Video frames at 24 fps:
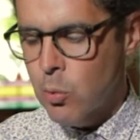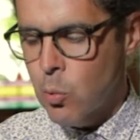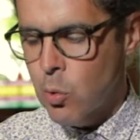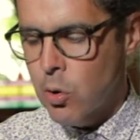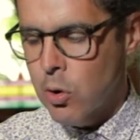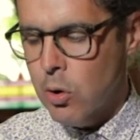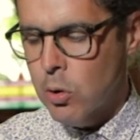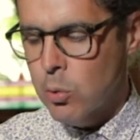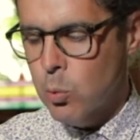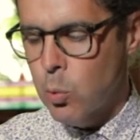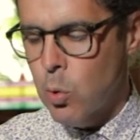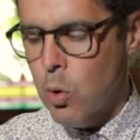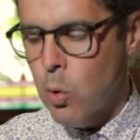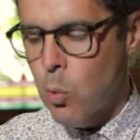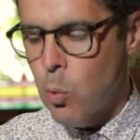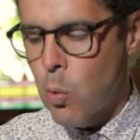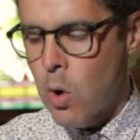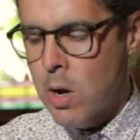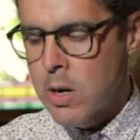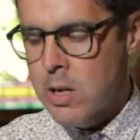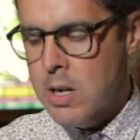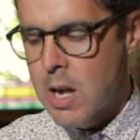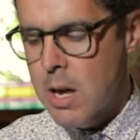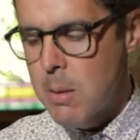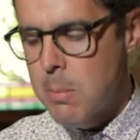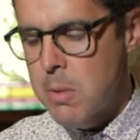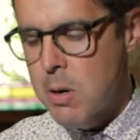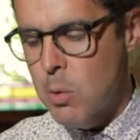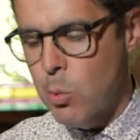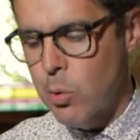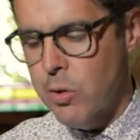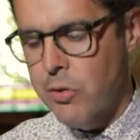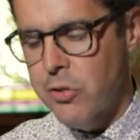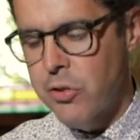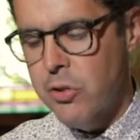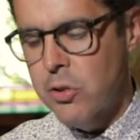world will one day be
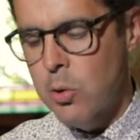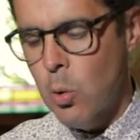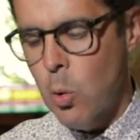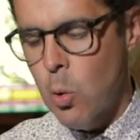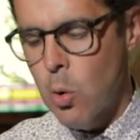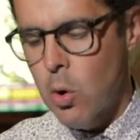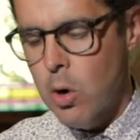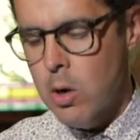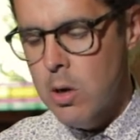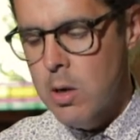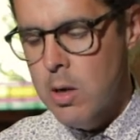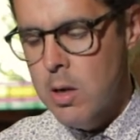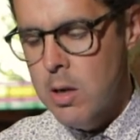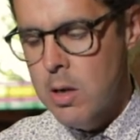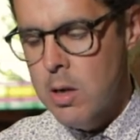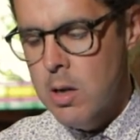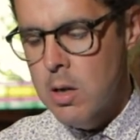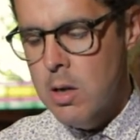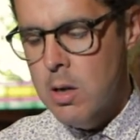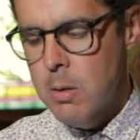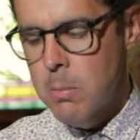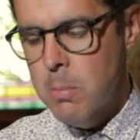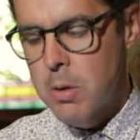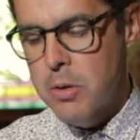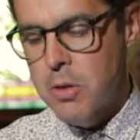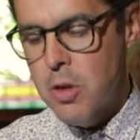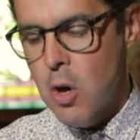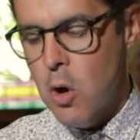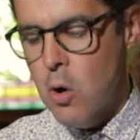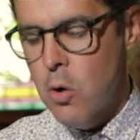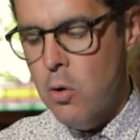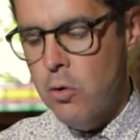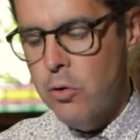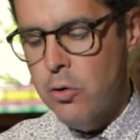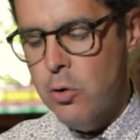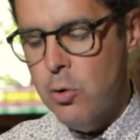restored. But
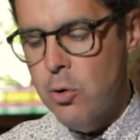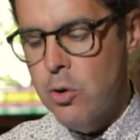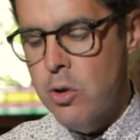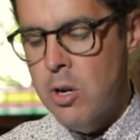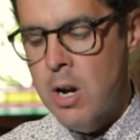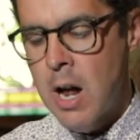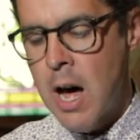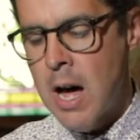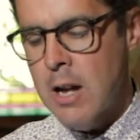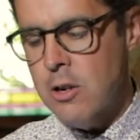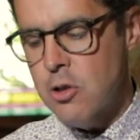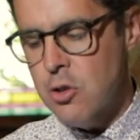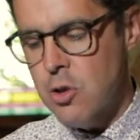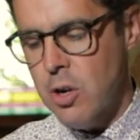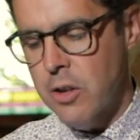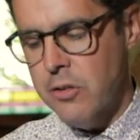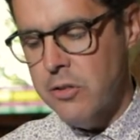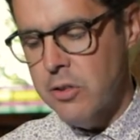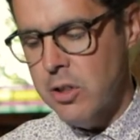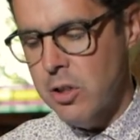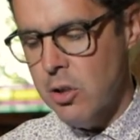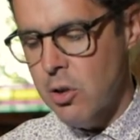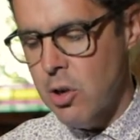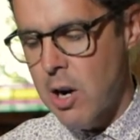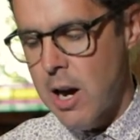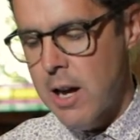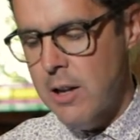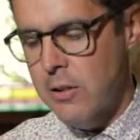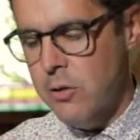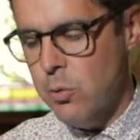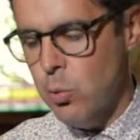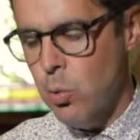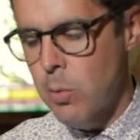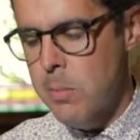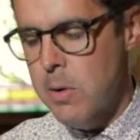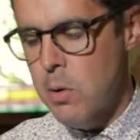those who do not trust in
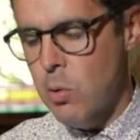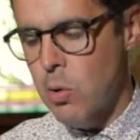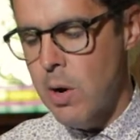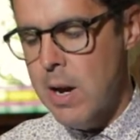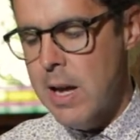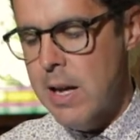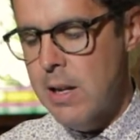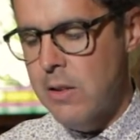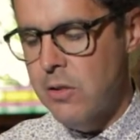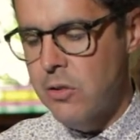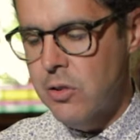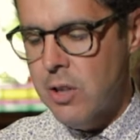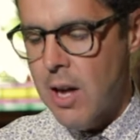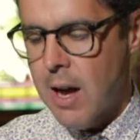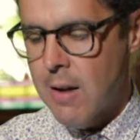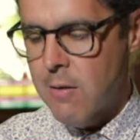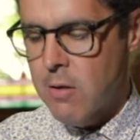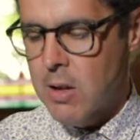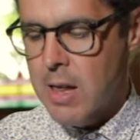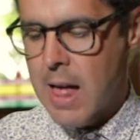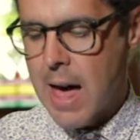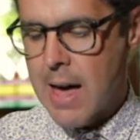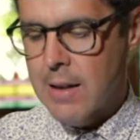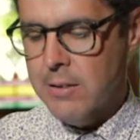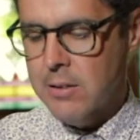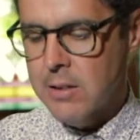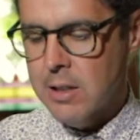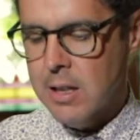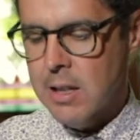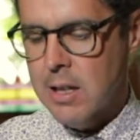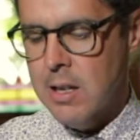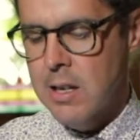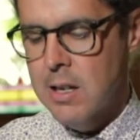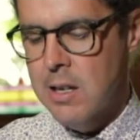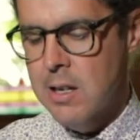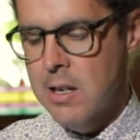Christ will be raised to
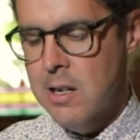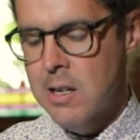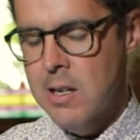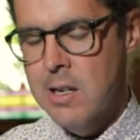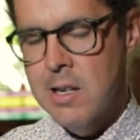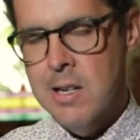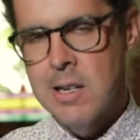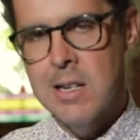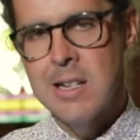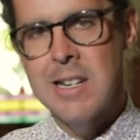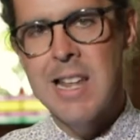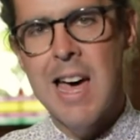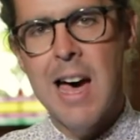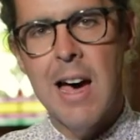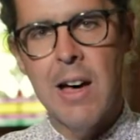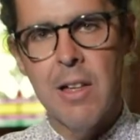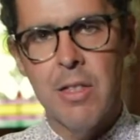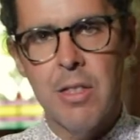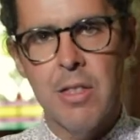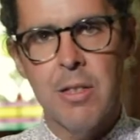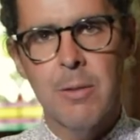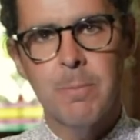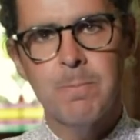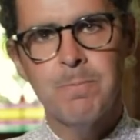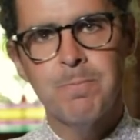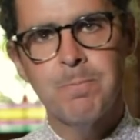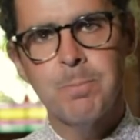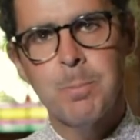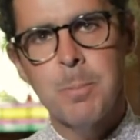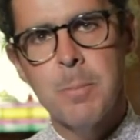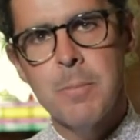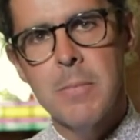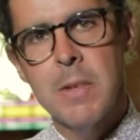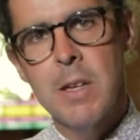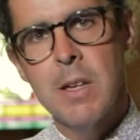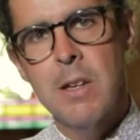everlasting death.
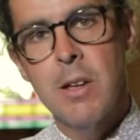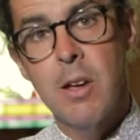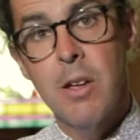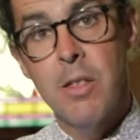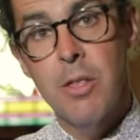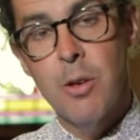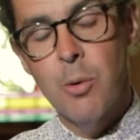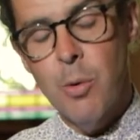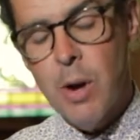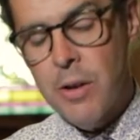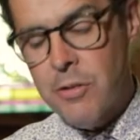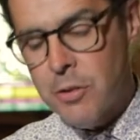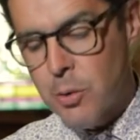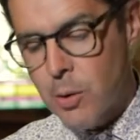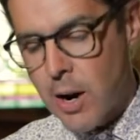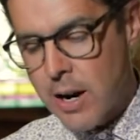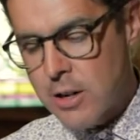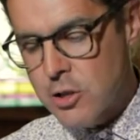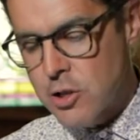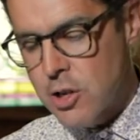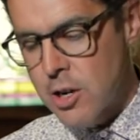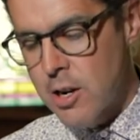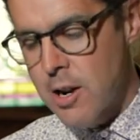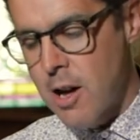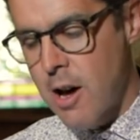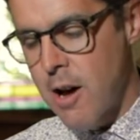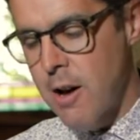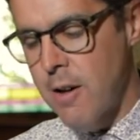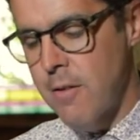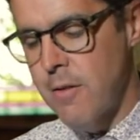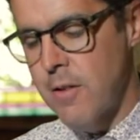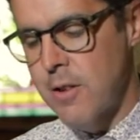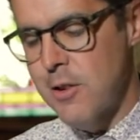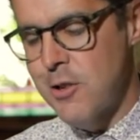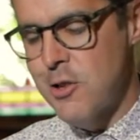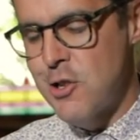The resurrection
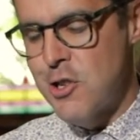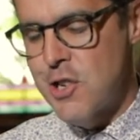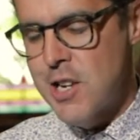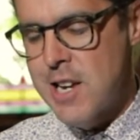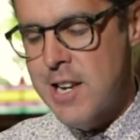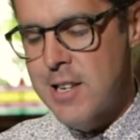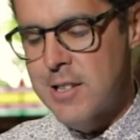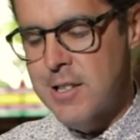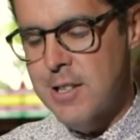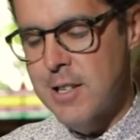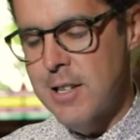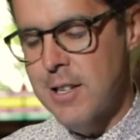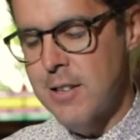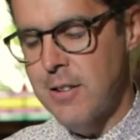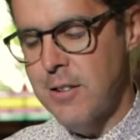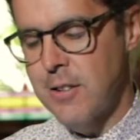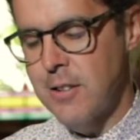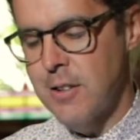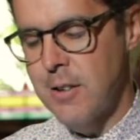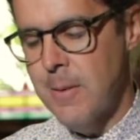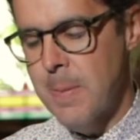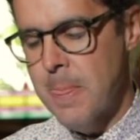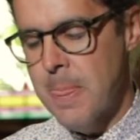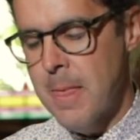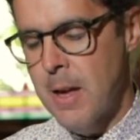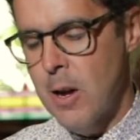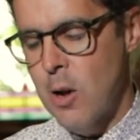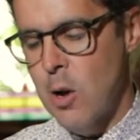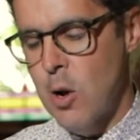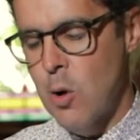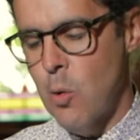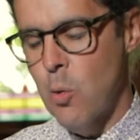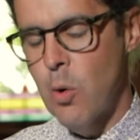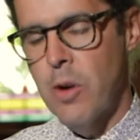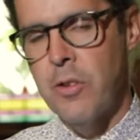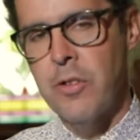of Jesus
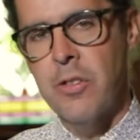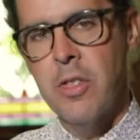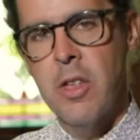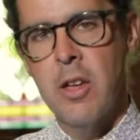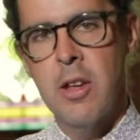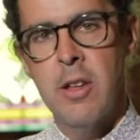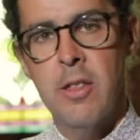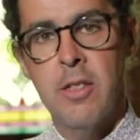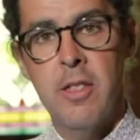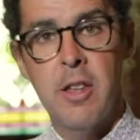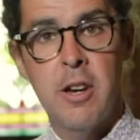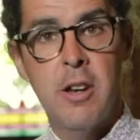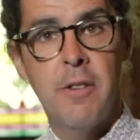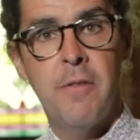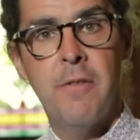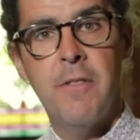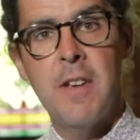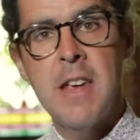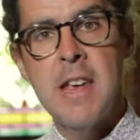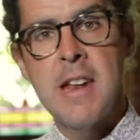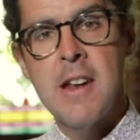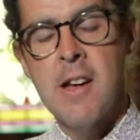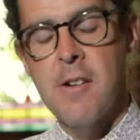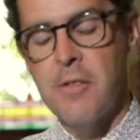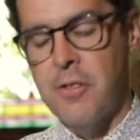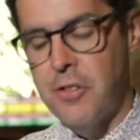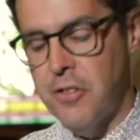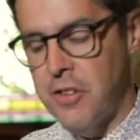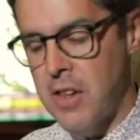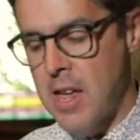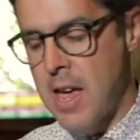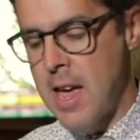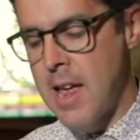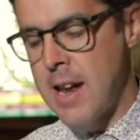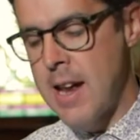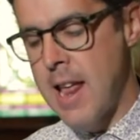was the defeat of
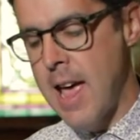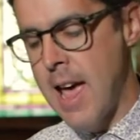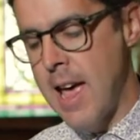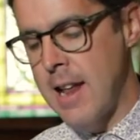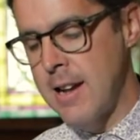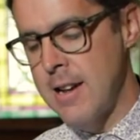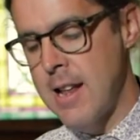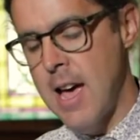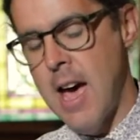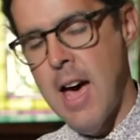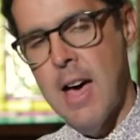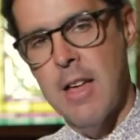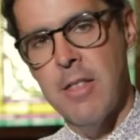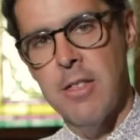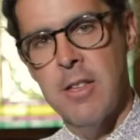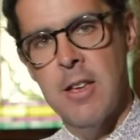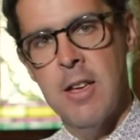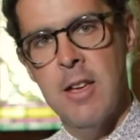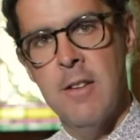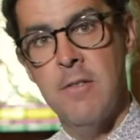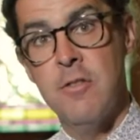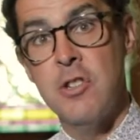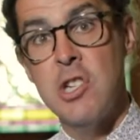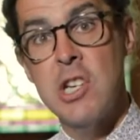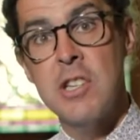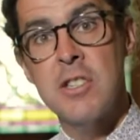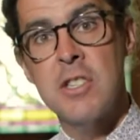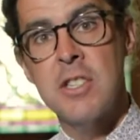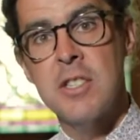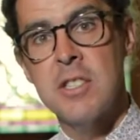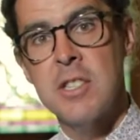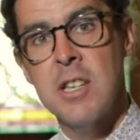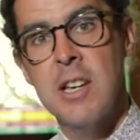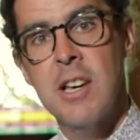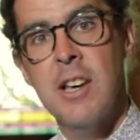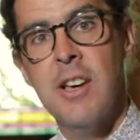sin and death. If
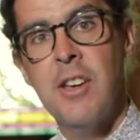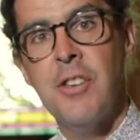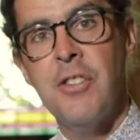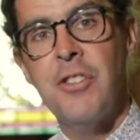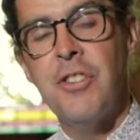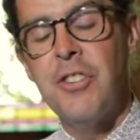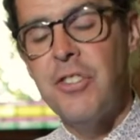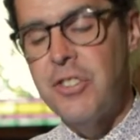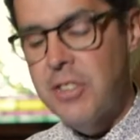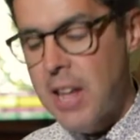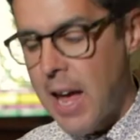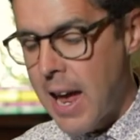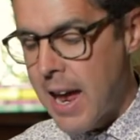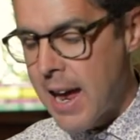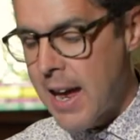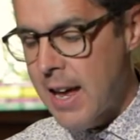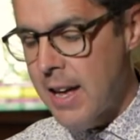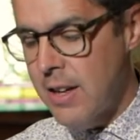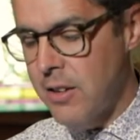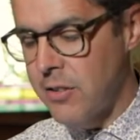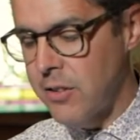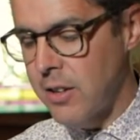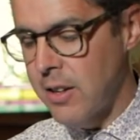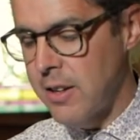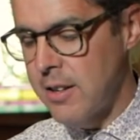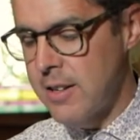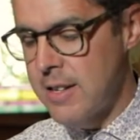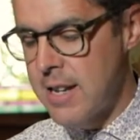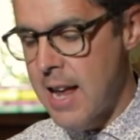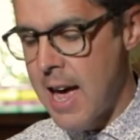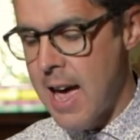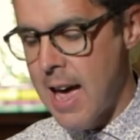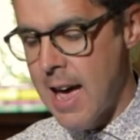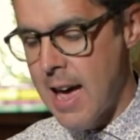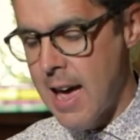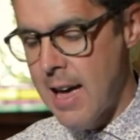Jesus stays
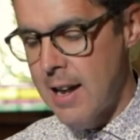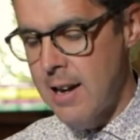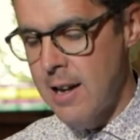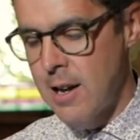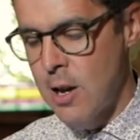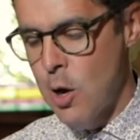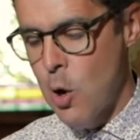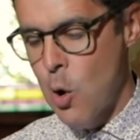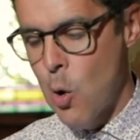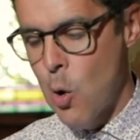dead,